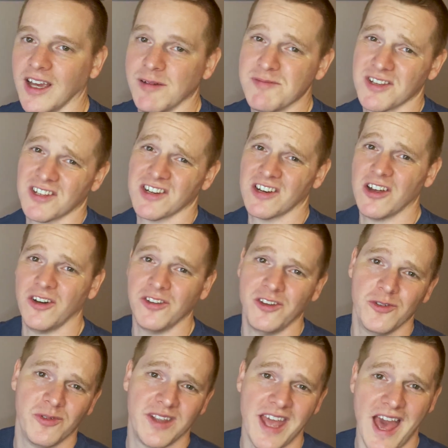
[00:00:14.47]
I'm just gonna call
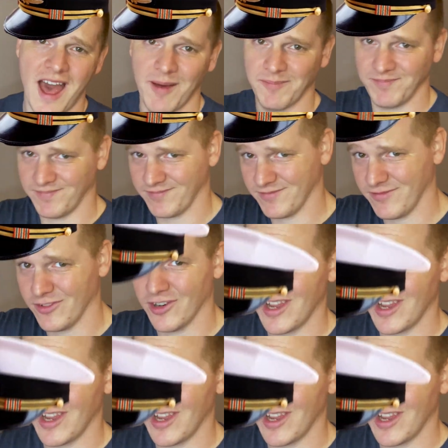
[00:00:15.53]
you Cap for